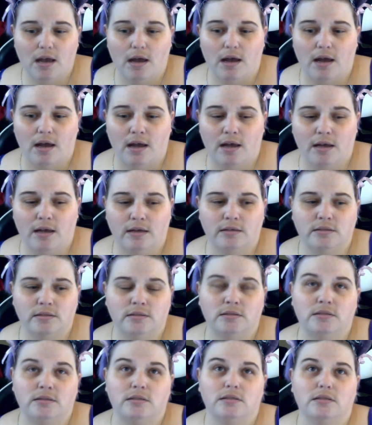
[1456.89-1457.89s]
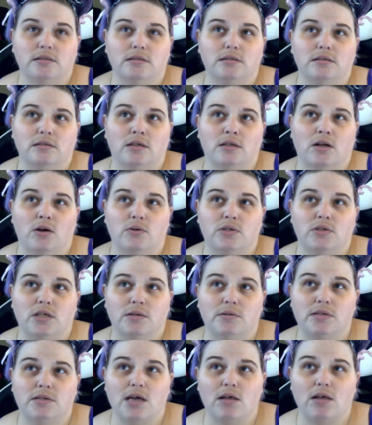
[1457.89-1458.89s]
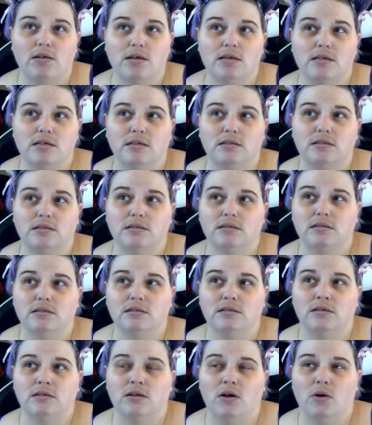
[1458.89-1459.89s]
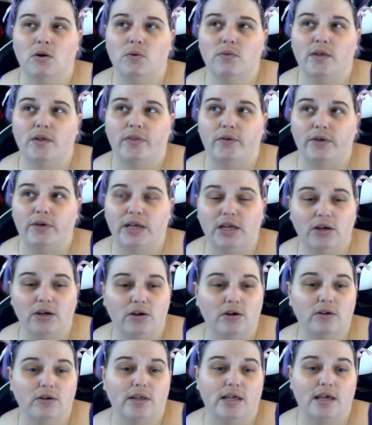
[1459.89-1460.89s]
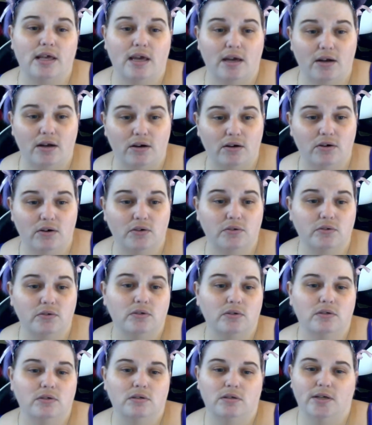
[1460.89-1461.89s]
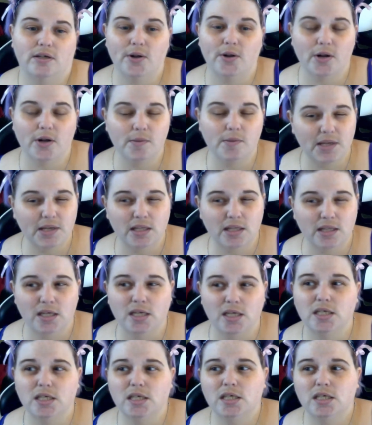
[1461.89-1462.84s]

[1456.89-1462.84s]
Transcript: and, to tell us, that they're here, they care. You know what I mean? Like,